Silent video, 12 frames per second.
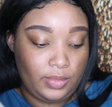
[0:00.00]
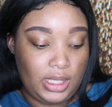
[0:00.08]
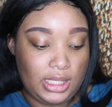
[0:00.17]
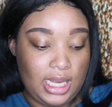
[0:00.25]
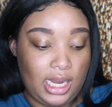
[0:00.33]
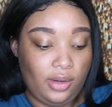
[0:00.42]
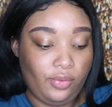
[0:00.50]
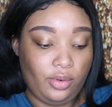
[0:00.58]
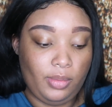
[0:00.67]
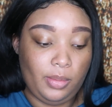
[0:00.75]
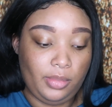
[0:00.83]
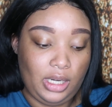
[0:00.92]
Cause I didn't
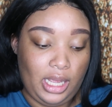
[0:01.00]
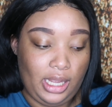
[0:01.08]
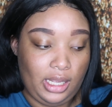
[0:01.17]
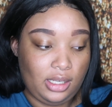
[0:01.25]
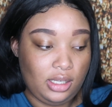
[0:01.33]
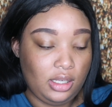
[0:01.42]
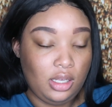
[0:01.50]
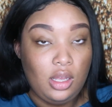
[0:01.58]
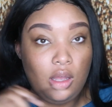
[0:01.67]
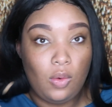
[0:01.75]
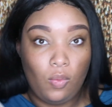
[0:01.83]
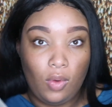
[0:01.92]
remember like
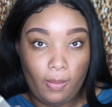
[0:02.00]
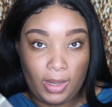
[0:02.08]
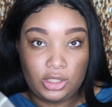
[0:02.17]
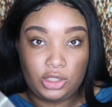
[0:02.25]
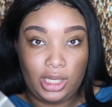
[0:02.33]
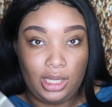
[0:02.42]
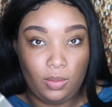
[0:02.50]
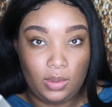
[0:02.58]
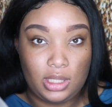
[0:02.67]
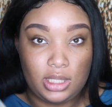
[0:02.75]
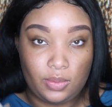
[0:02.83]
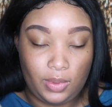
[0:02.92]
what my shade
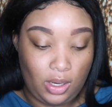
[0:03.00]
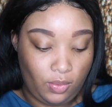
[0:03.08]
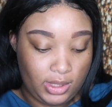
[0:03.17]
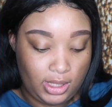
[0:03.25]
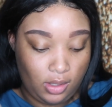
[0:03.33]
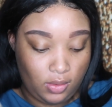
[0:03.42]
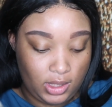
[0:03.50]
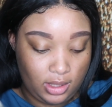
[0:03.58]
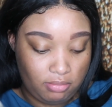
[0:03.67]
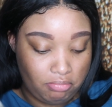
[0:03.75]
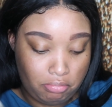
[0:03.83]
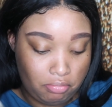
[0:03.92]
was when I went to
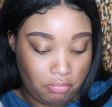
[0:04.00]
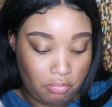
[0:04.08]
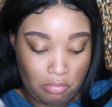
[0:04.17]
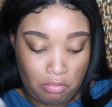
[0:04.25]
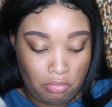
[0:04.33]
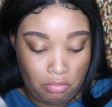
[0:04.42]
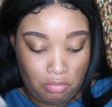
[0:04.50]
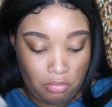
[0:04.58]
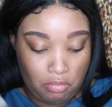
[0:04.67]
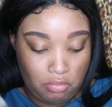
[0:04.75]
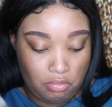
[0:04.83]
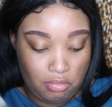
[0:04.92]
Ulta.
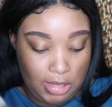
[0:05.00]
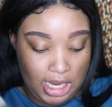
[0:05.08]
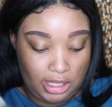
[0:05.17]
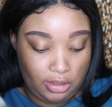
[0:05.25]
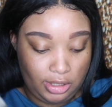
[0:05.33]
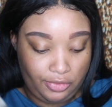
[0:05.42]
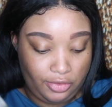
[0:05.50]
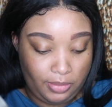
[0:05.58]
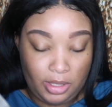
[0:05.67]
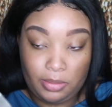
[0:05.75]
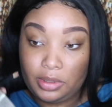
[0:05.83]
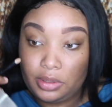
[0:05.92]
I don't even
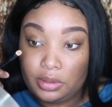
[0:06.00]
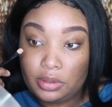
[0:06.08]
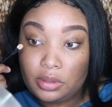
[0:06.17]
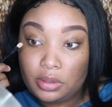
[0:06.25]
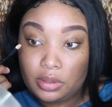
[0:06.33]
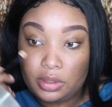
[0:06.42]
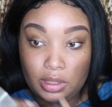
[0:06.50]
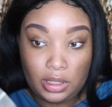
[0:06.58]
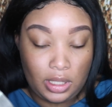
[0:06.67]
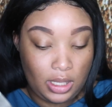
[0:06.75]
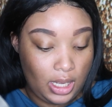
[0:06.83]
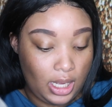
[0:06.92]
remember.
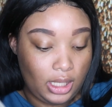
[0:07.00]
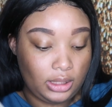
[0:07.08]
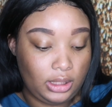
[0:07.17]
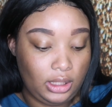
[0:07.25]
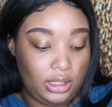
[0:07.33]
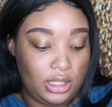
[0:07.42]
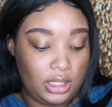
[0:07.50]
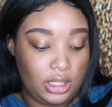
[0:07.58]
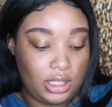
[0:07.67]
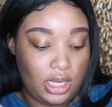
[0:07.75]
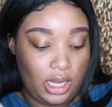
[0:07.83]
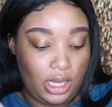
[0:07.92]
I think this
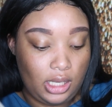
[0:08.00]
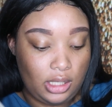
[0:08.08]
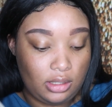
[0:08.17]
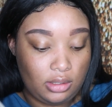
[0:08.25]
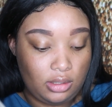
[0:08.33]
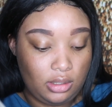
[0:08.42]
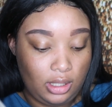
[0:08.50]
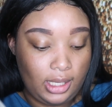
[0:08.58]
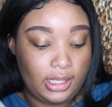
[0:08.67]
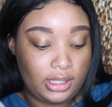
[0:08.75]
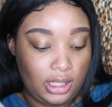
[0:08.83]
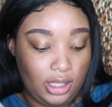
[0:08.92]
is like
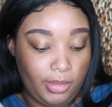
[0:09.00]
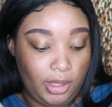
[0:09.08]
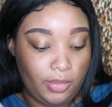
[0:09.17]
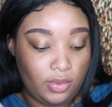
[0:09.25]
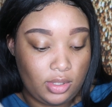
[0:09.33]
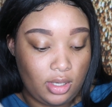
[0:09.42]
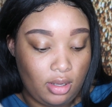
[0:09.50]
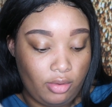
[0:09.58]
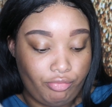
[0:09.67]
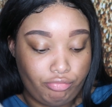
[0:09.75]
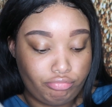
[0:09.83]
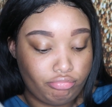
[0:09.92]
light skinned people
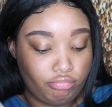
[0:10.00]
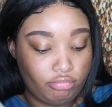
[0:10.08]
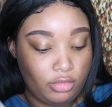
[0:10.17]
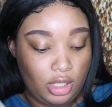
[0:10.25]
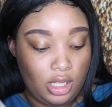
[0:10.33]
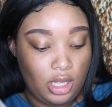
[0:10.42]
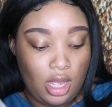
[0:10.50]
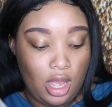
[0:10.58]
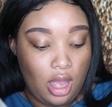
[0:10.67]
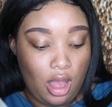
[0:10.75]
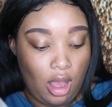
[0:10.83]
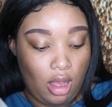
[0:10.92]
stuff.
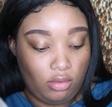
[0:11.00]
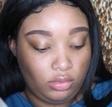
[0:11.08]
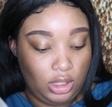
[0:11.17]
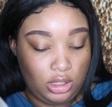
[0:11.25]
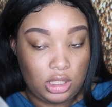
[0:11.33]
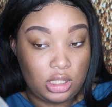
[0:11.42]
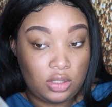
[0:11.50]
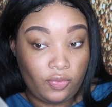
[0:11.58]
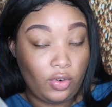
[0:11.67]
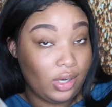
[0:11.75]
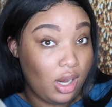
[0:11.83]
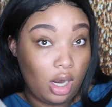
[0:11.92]
I don't think this is
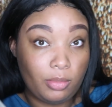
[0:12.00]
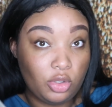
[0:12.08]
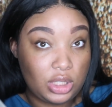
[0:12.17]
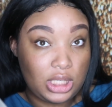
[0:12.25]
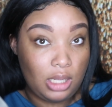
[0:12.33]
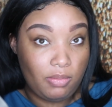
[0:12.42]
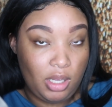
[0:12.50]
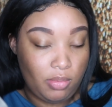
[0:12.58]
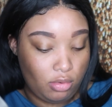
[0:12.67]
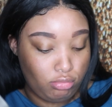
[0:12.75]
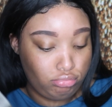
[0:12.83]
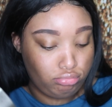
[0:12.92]
for caramel skinned
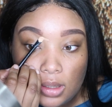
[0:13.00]
people.